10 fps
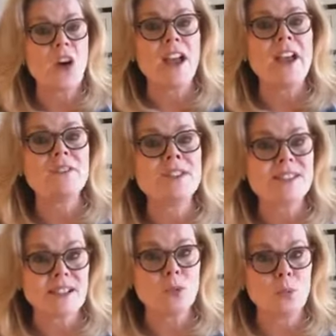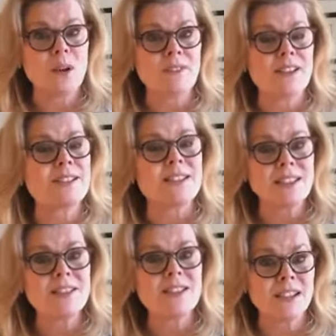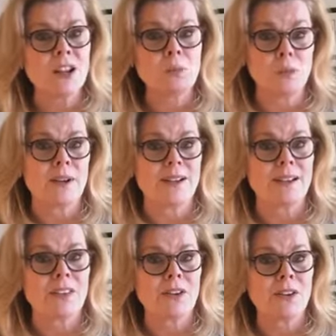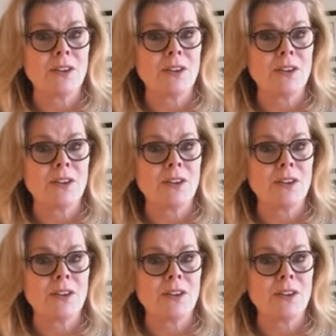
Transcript: every single one of us, is to help one another.